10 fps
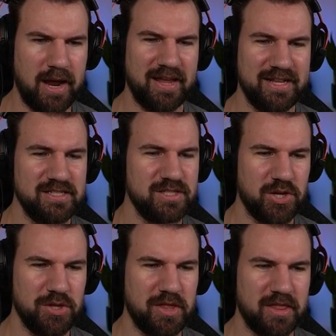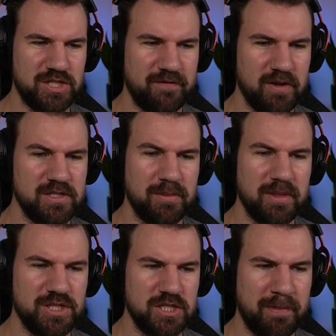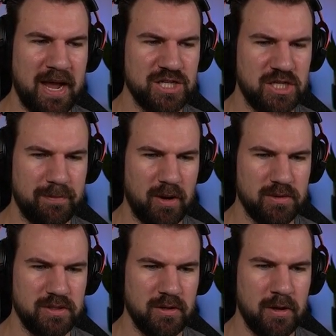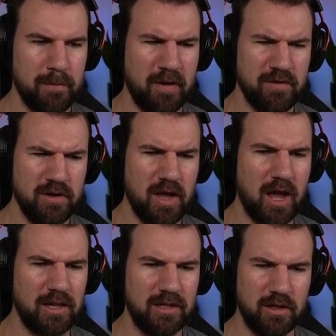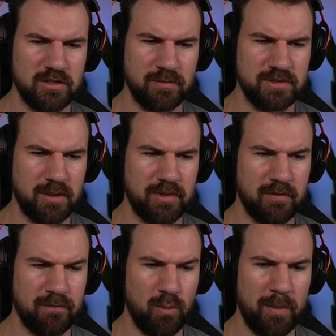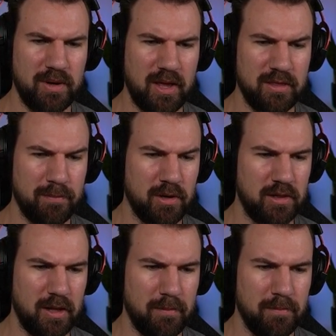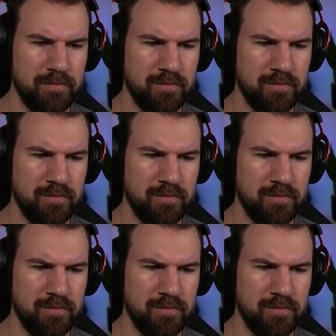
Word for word: I guess it's a good thing that she found something she's passionate about, but I've gotten ugly looks from some of the women at the book club.